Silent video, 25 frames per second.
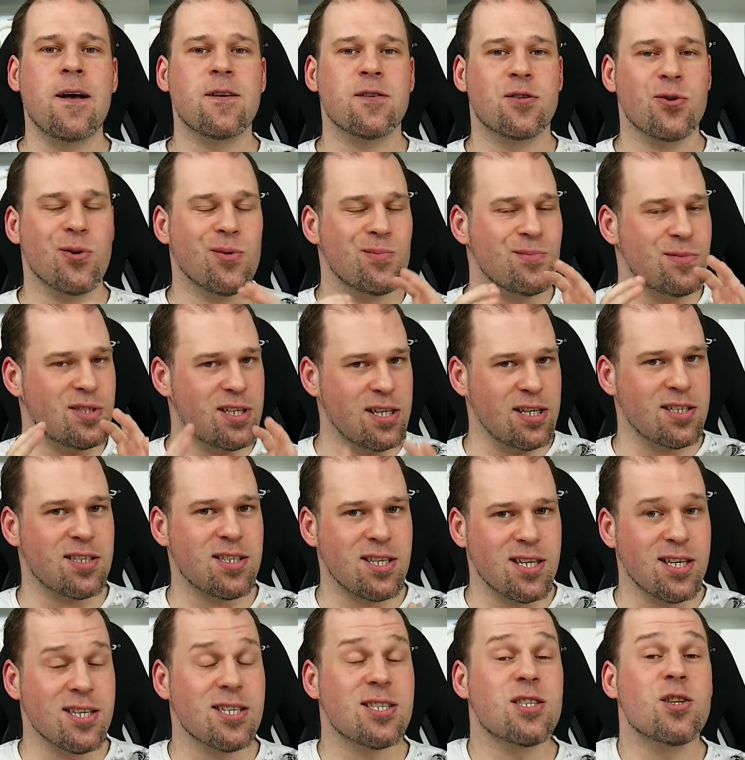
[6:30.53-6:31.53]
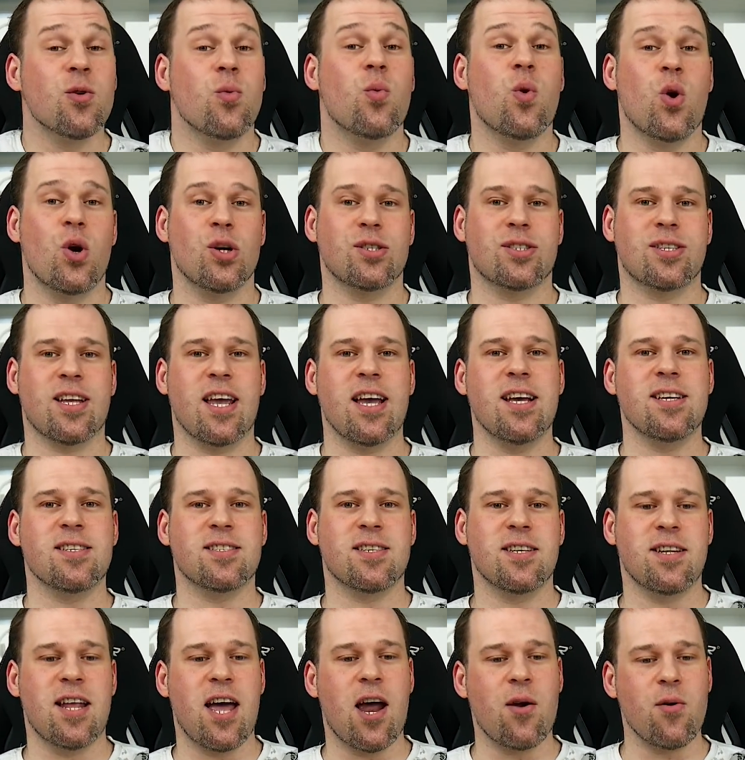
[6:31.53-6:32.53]
So this is the worst
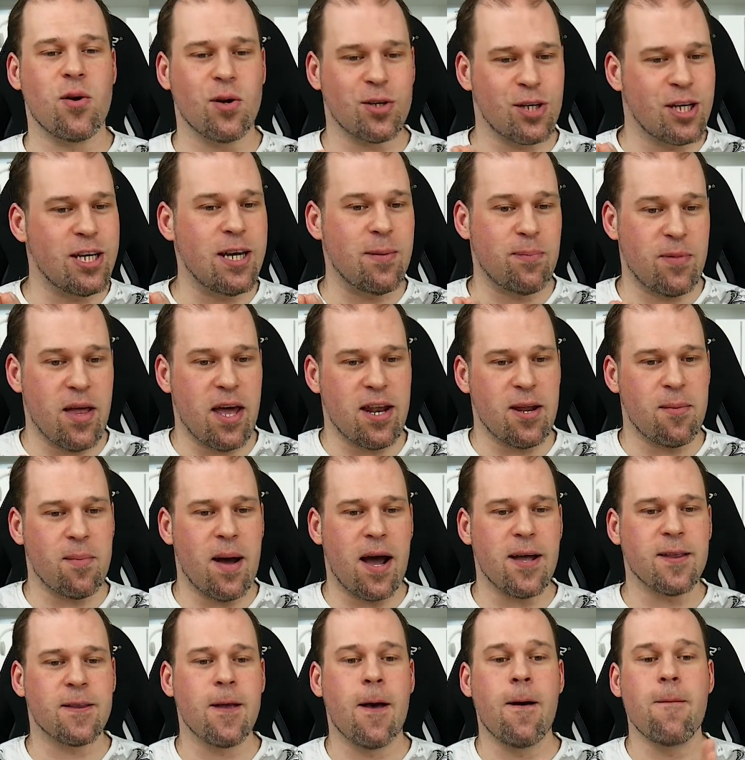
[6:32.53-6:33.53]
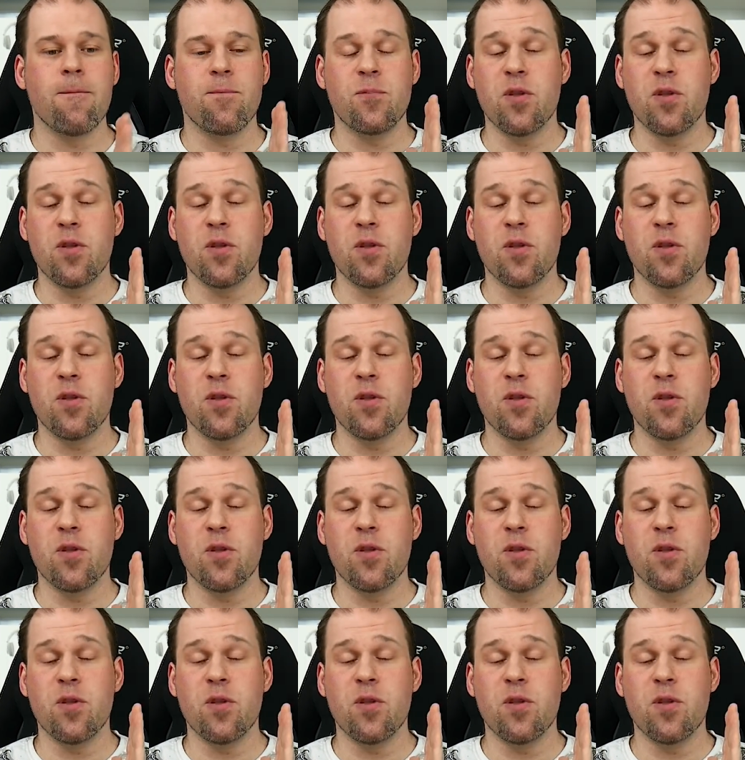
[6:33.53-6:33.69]
case scenario. Keep that in mind.